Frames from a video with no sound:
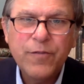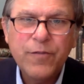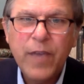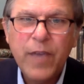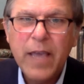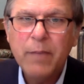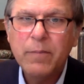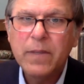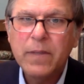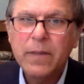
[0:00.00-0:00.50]

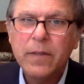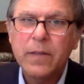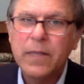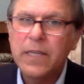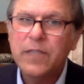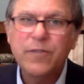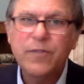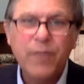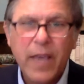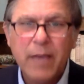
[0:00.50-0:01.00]

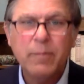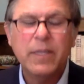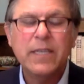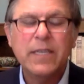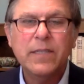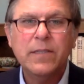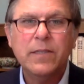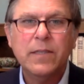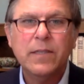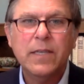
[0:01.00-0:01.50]

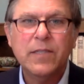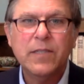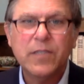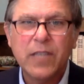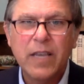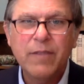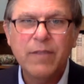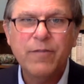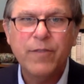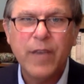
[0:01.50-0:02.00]
families,
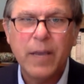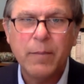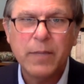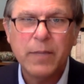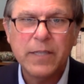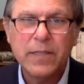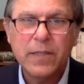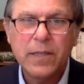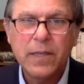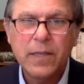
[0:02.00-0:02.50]
enslaved
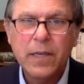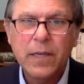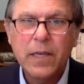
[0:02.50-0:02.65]
families,